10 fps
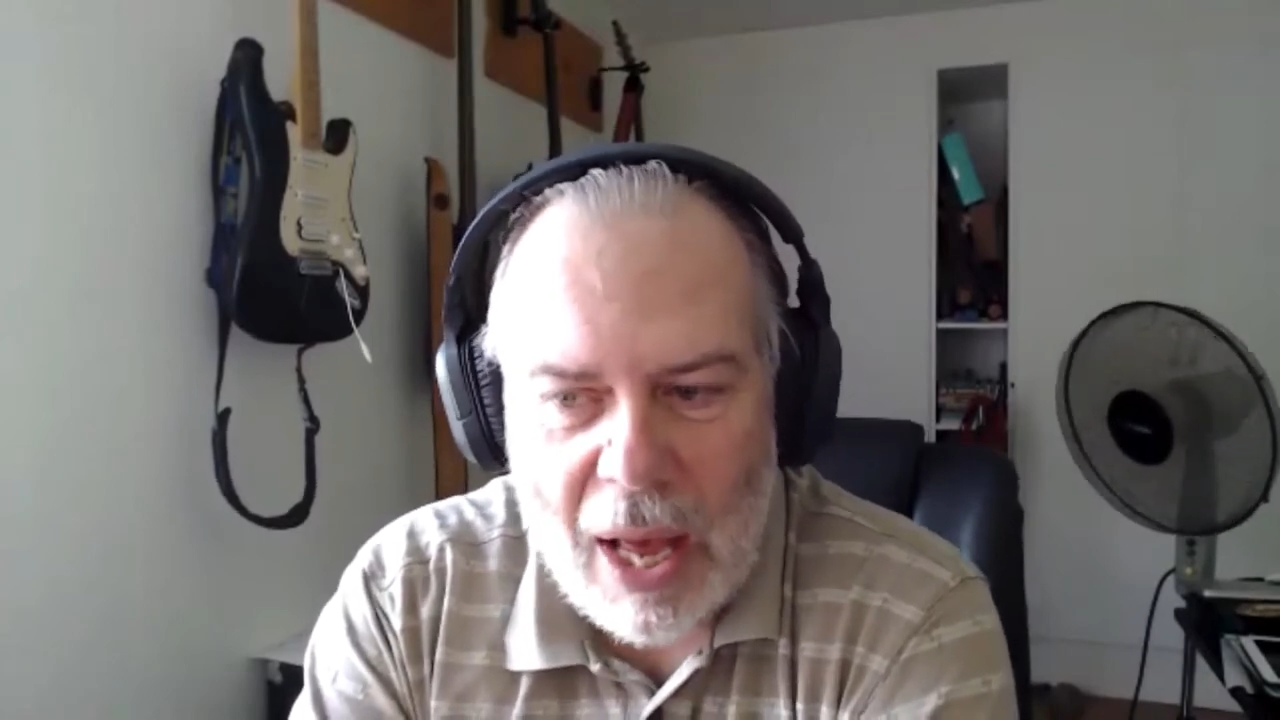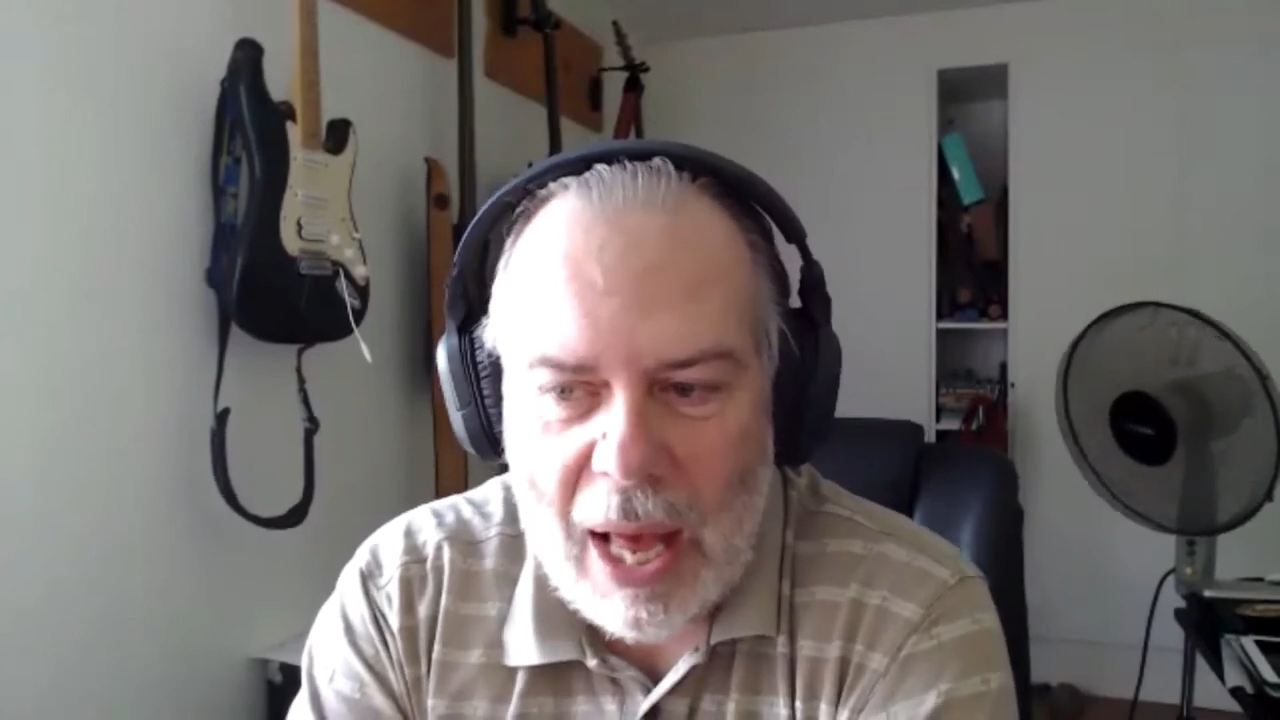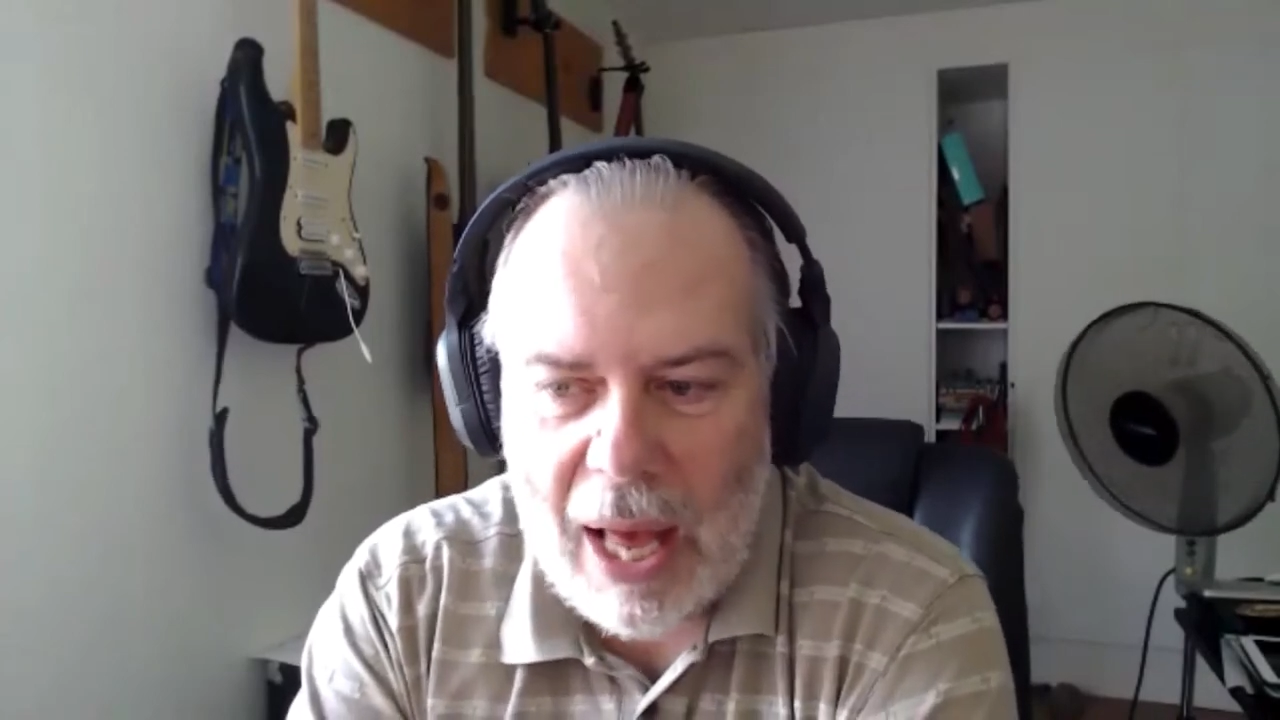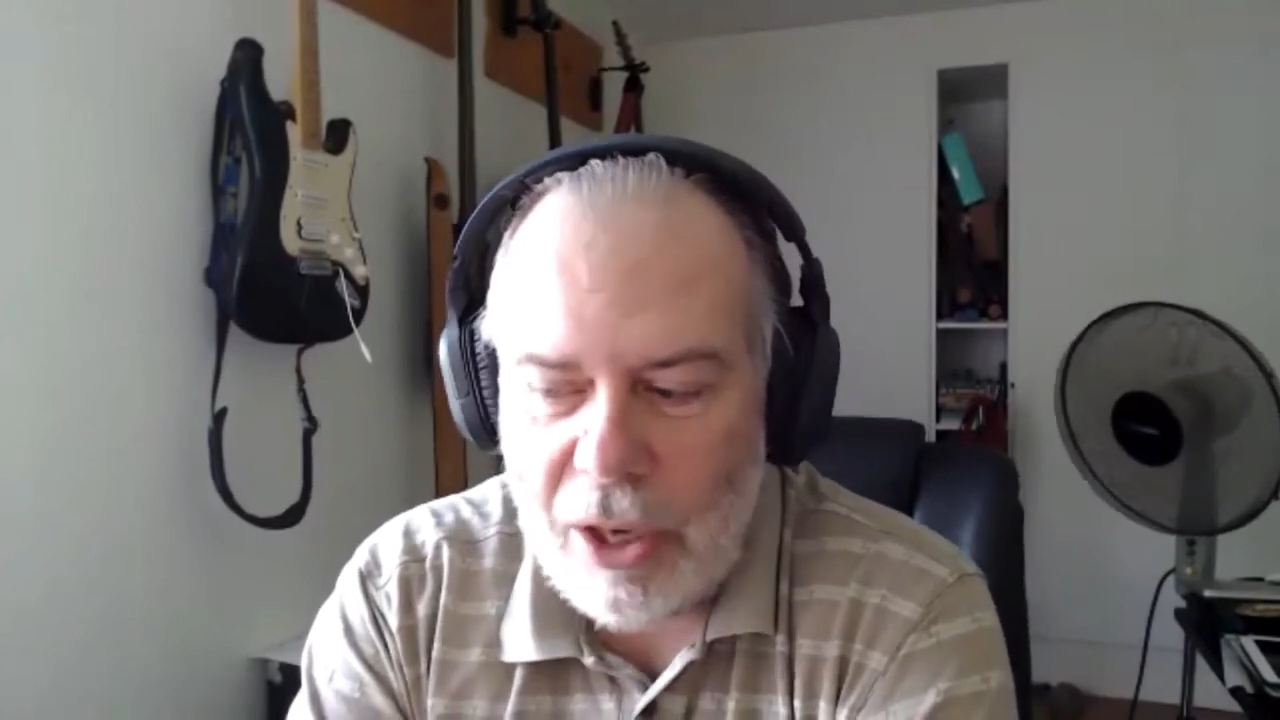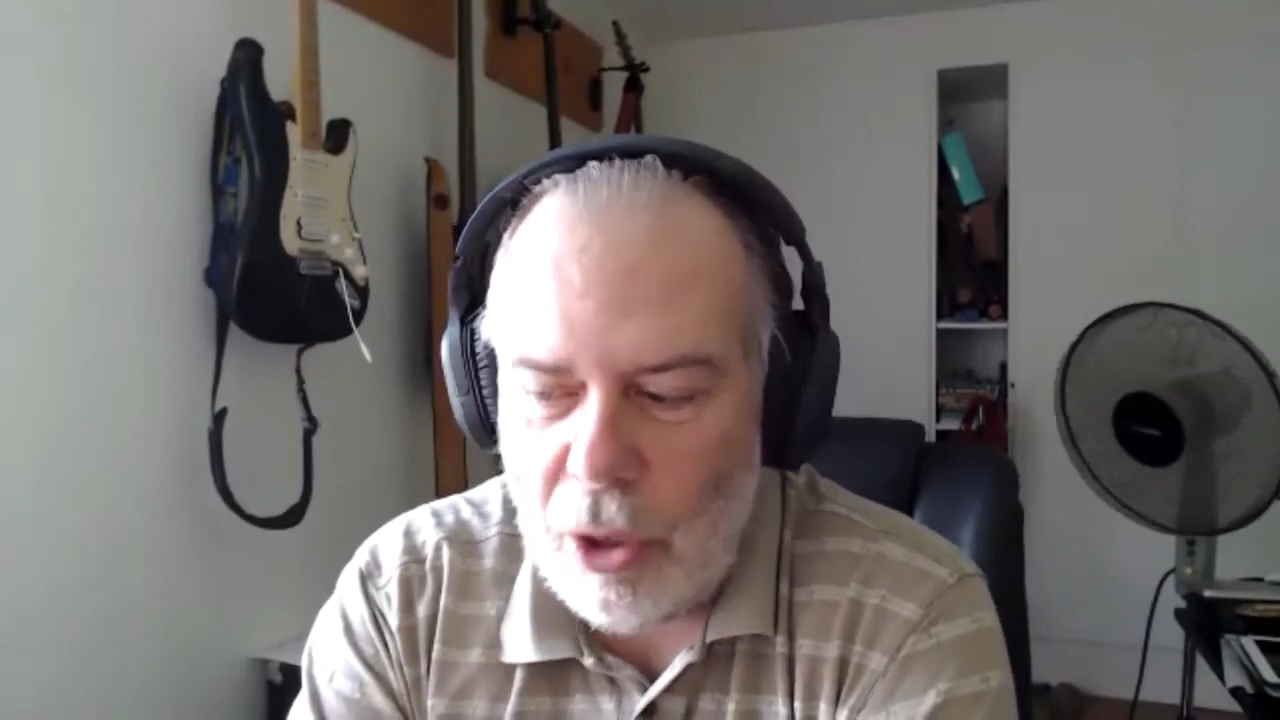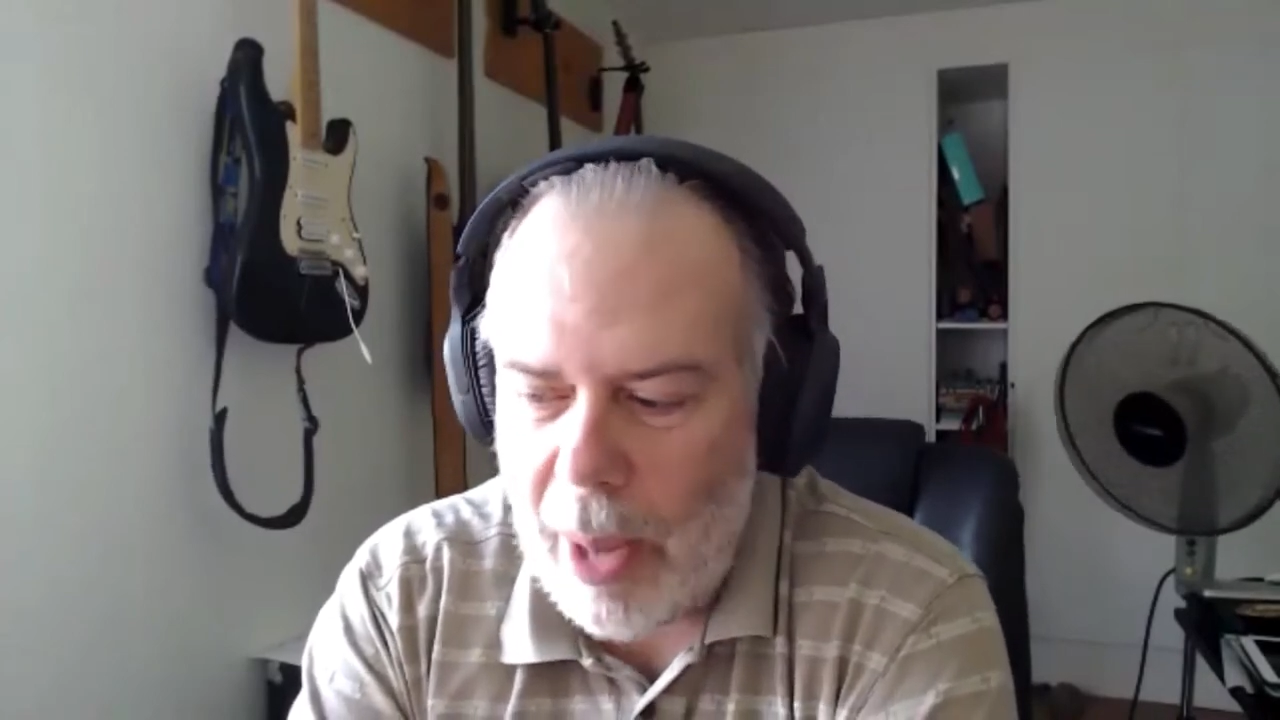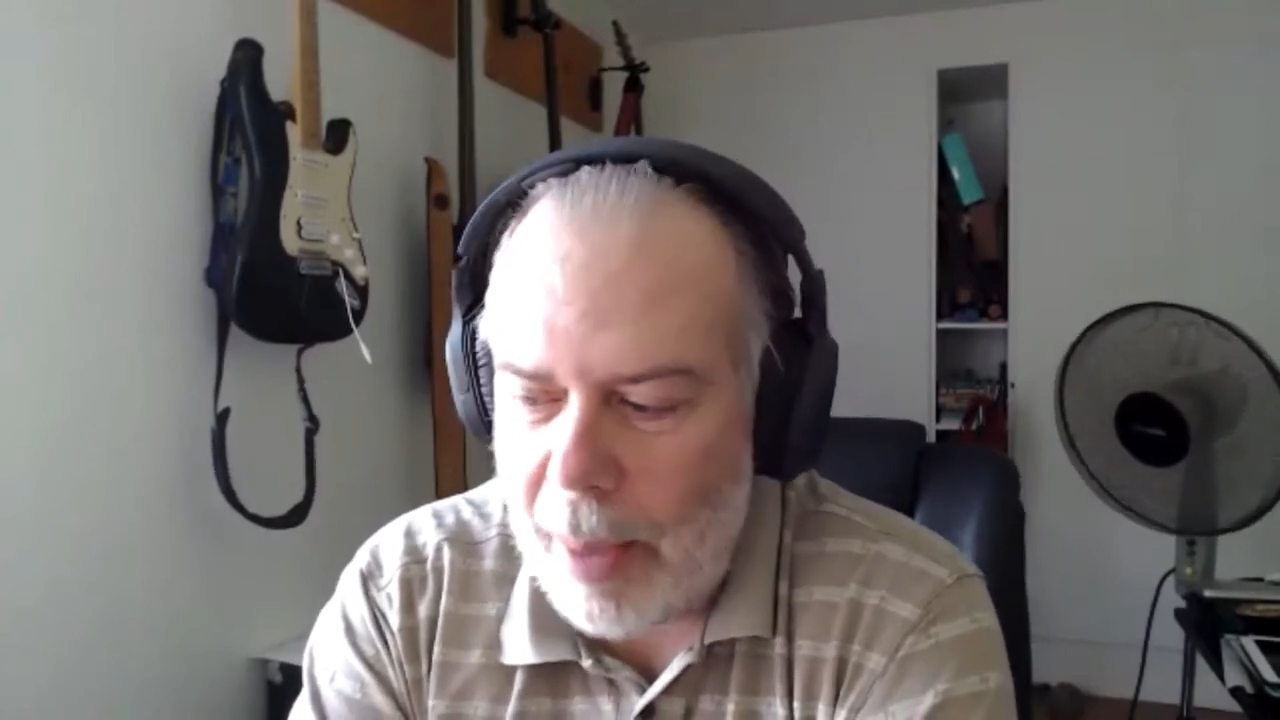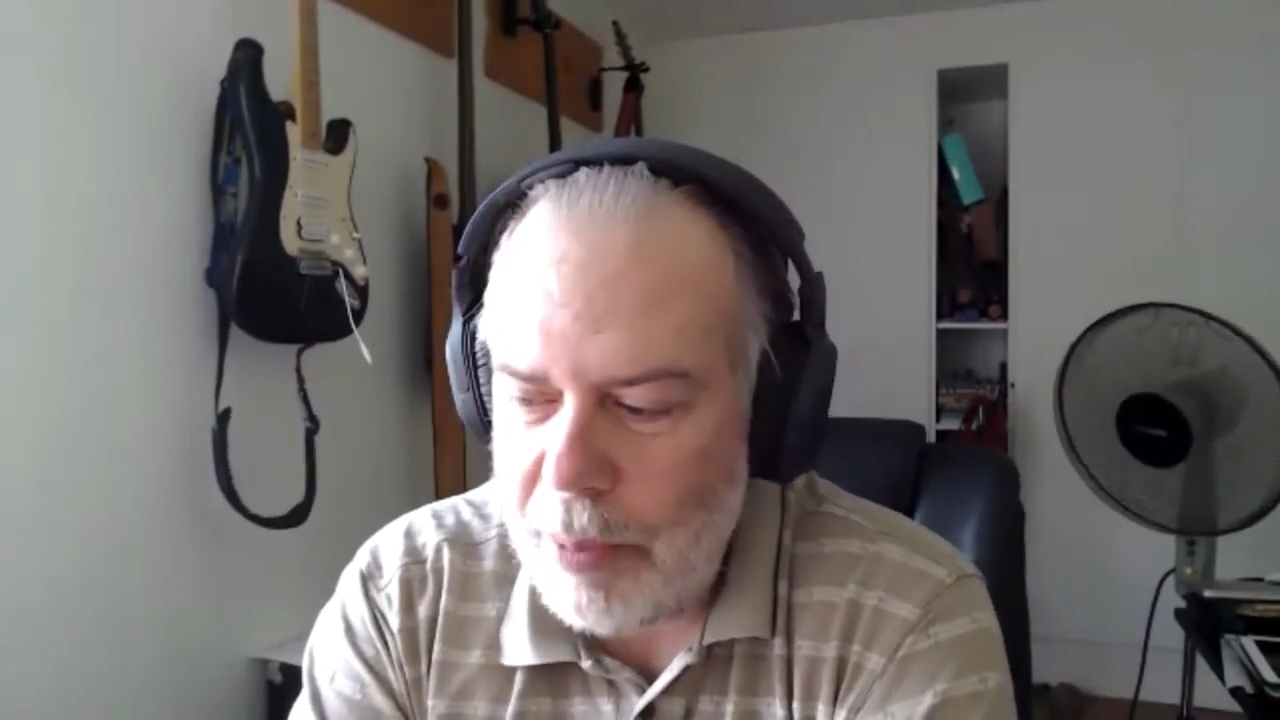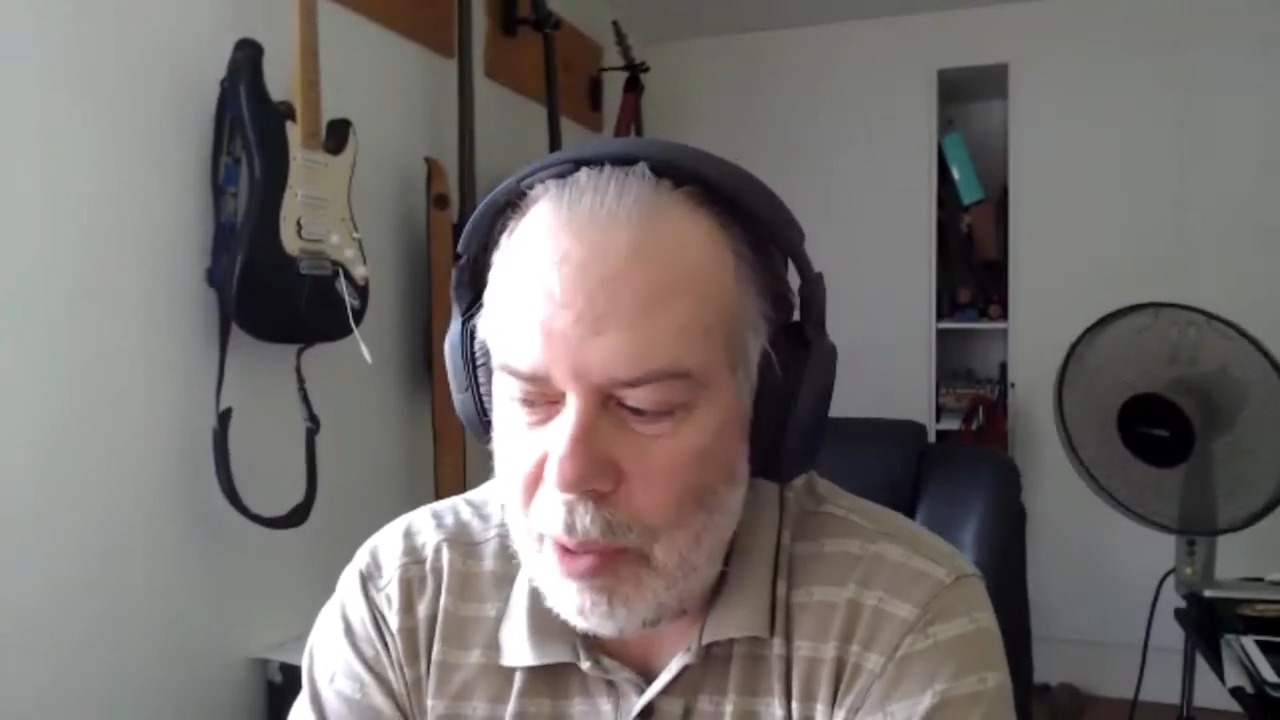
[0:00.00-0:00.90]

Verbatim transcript: and you happen